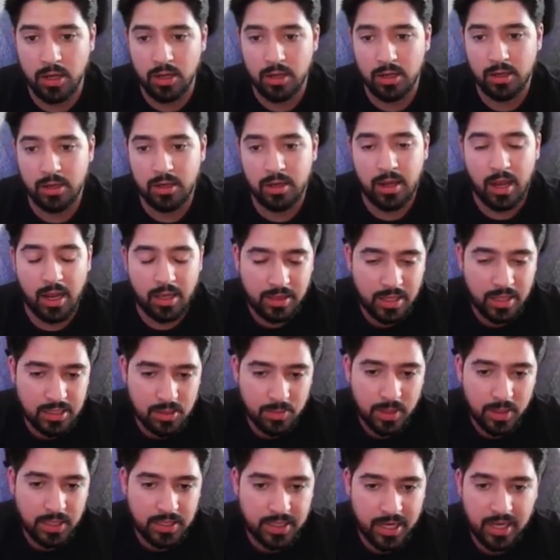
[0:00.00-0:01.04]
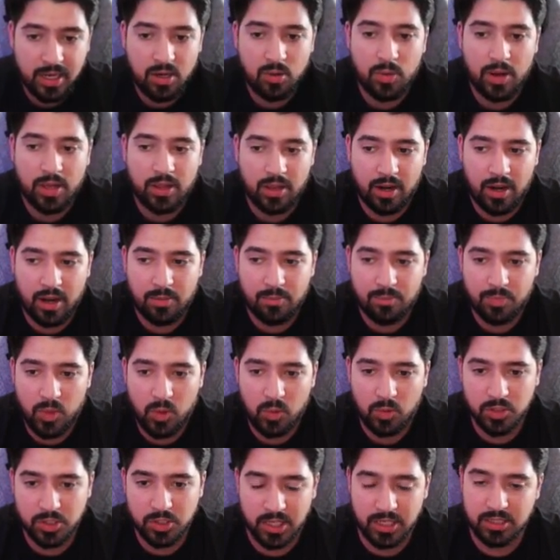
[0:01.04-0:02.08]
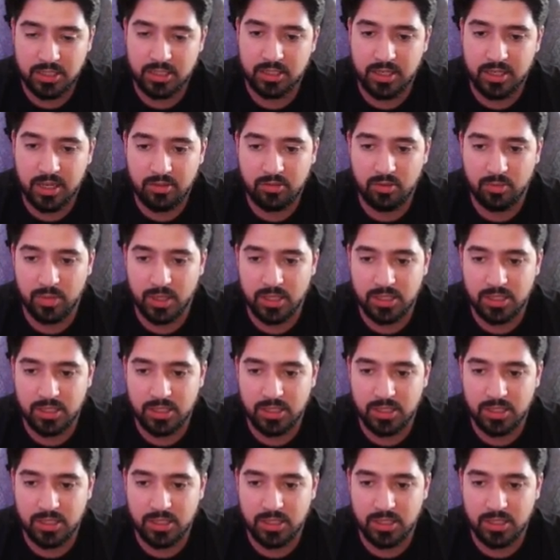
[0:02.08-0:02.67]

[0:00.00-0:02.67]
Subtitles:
And that's the big takeaway that I want you guys to take from this,